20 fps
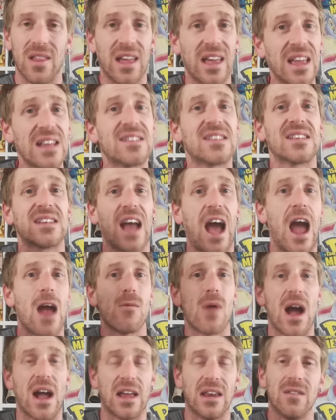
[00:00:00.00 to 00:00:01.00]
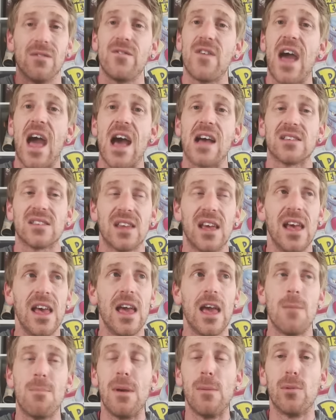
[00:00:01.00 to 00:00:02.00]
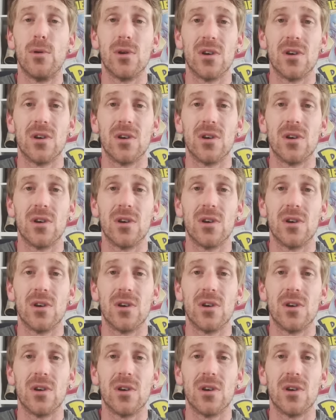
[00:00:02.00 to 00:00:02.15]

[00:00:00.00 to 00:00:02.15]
Like it skyrocketed fast and people